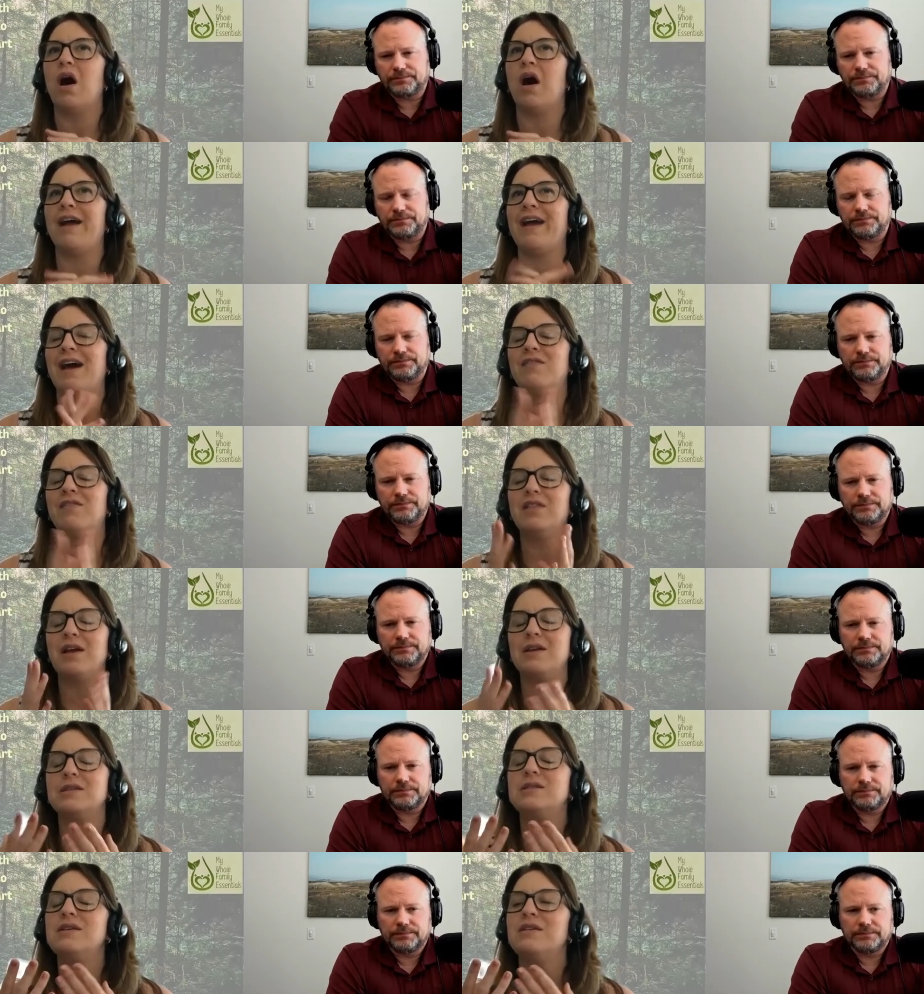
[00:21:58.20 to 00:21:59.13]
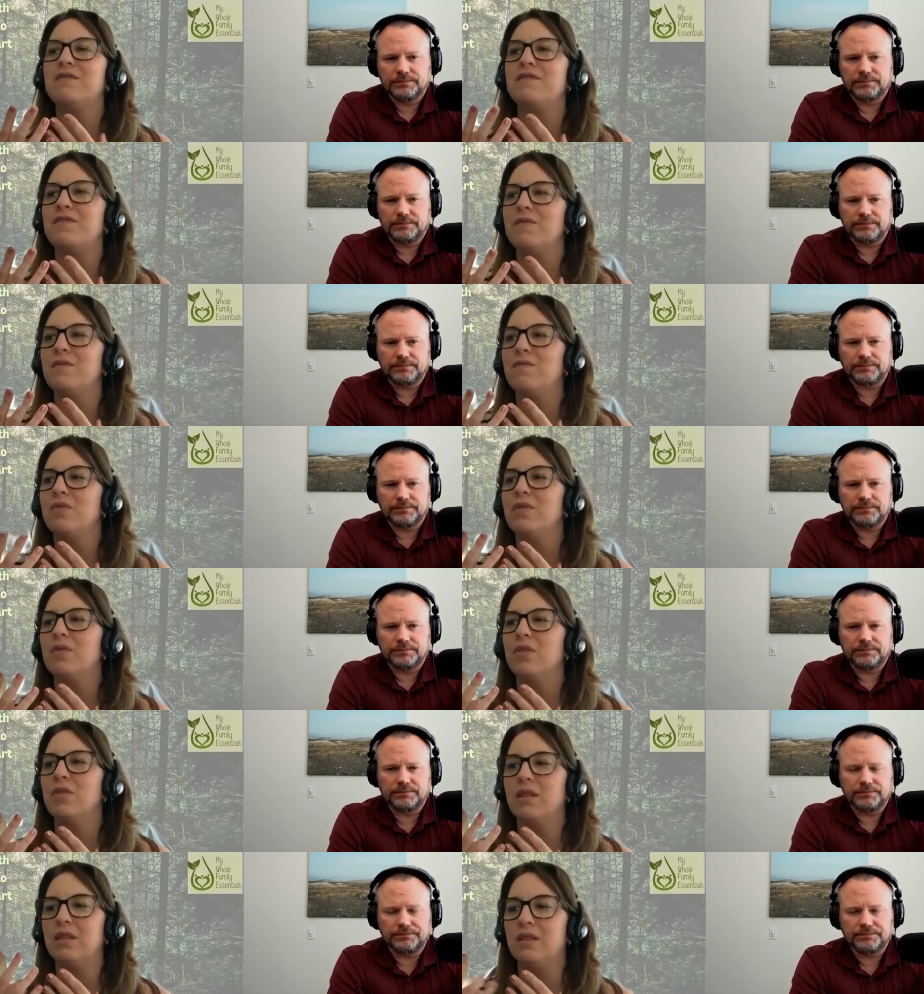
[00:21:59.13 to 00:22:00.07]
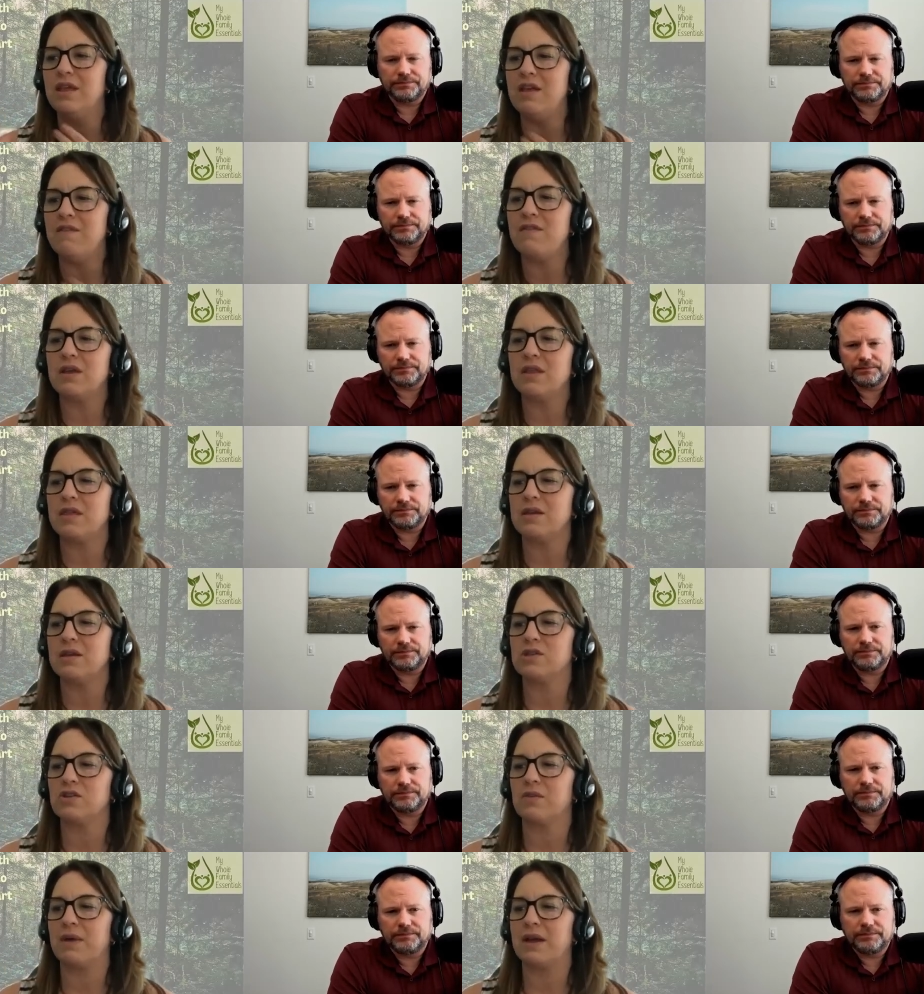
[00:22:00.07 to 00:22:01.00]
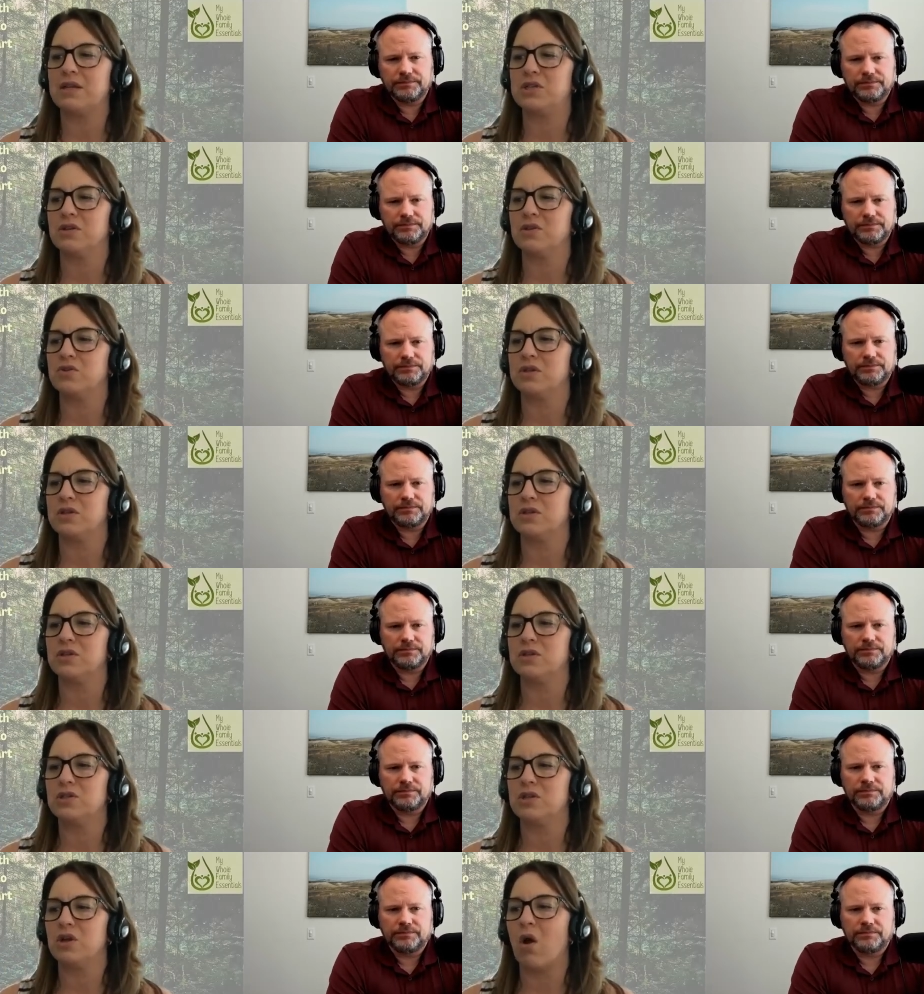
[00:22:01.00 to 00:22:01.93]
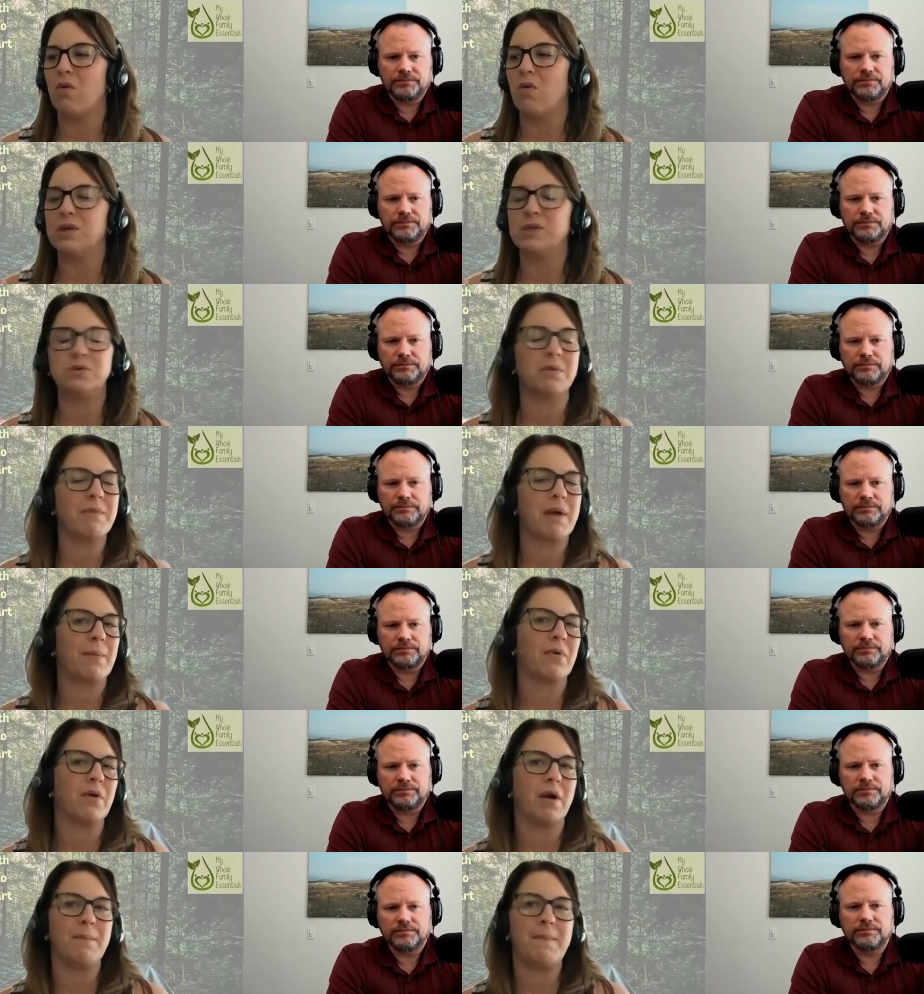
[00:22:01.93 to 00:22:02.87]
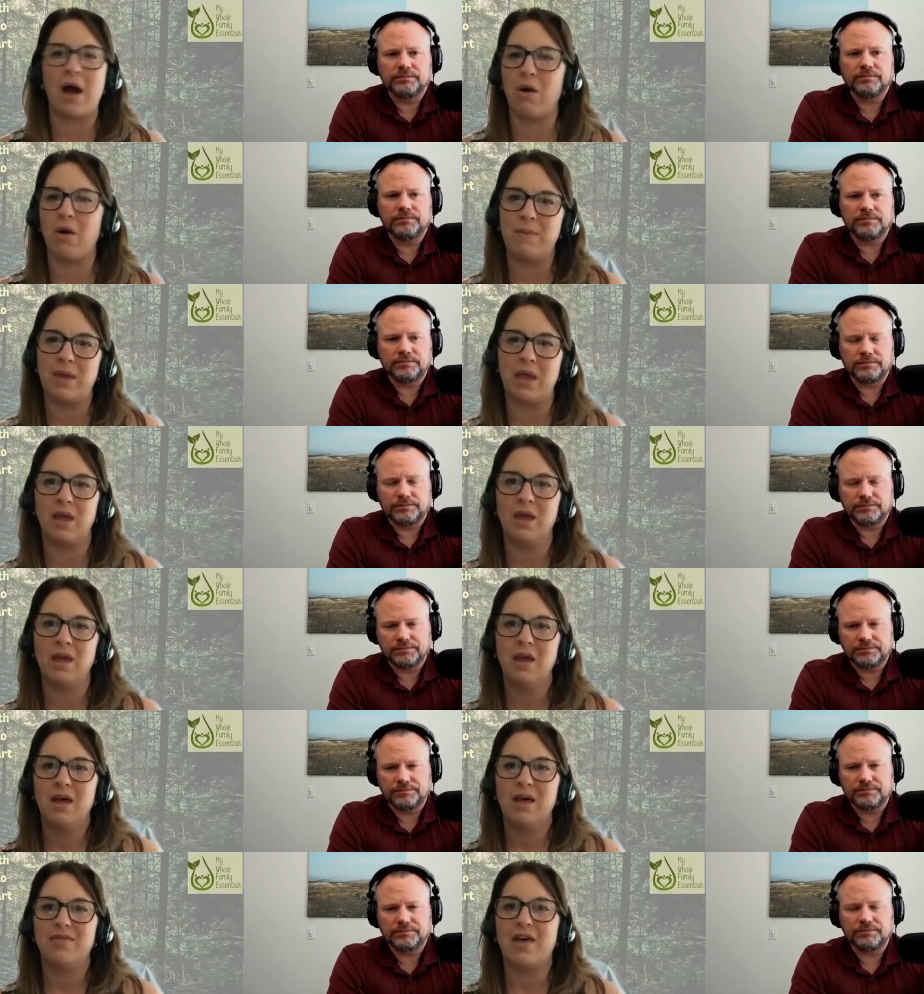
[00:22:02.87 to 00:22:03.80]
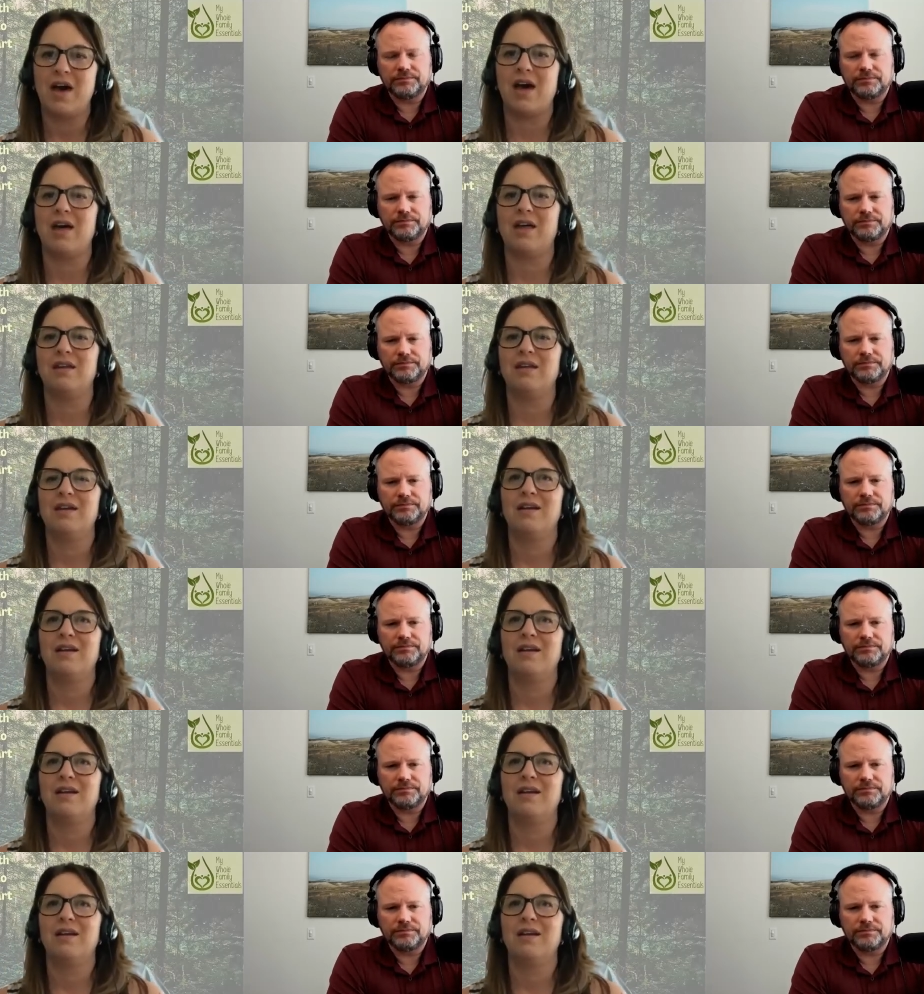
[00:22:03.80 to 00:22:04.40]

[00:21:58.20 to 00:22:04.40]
Speaker 1: I have a legacy of leaving things for my children to always remember about me that